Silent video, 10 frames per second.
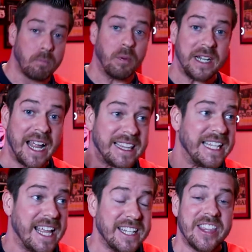But at
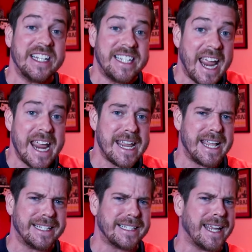the end of the day,
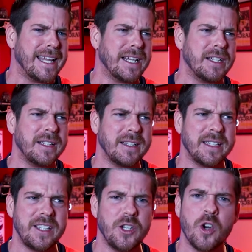it's like,
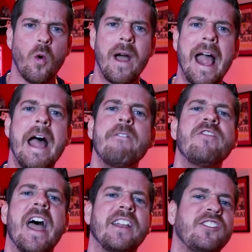you don't have
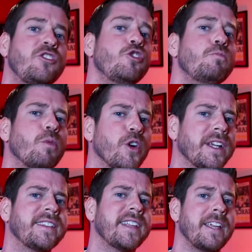that super
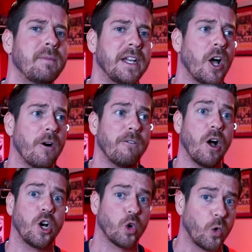excitement of
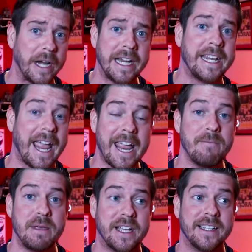a great
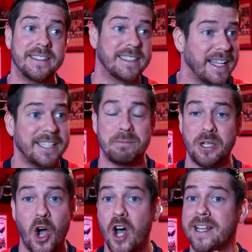game because, let's
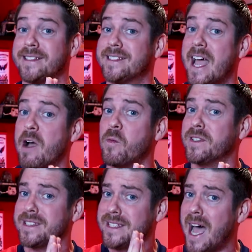be honest, that
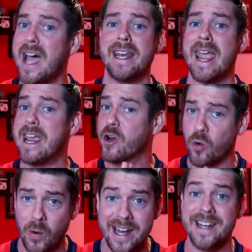was not a
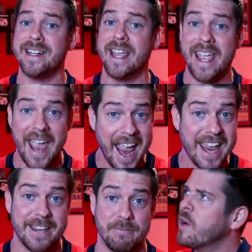great
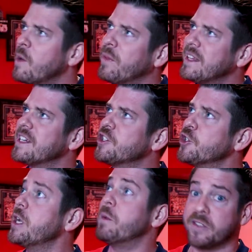game. Okay, well, that's not
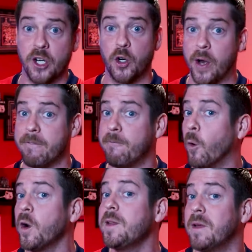true. It was a great
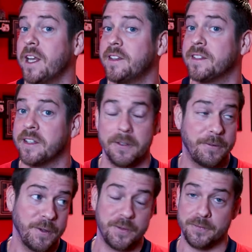40 minutes. The
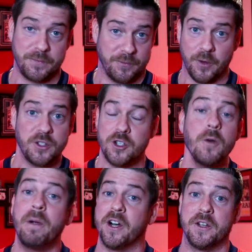first two
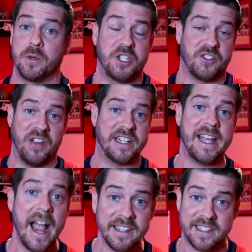periods were just
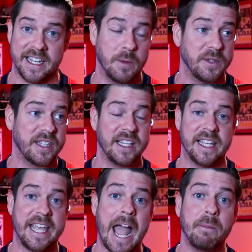fantastic. It was like the
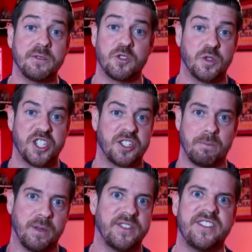Caps were just
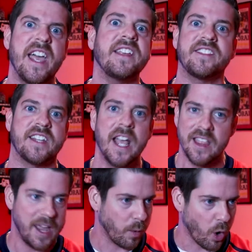possessed.
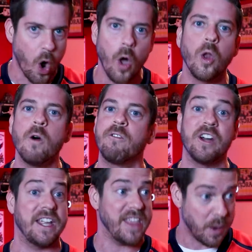They were all over
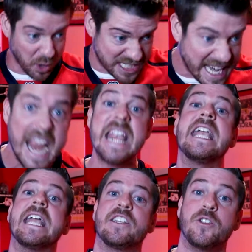and they were
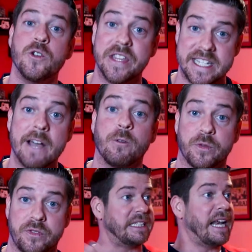taking it to the
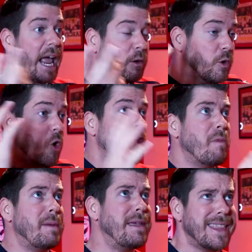Devils. But then I don't know,
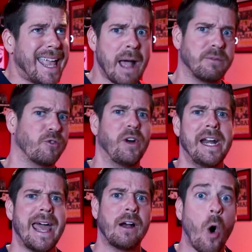maybe the Caps
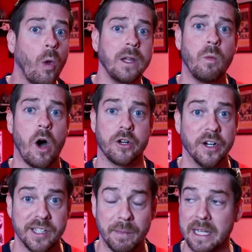ran out of holy water or
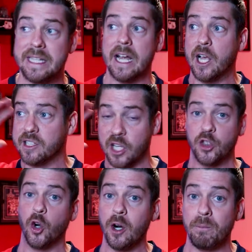something like that, because the
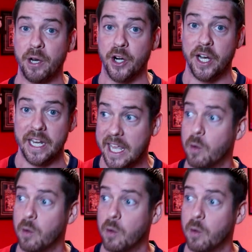third period,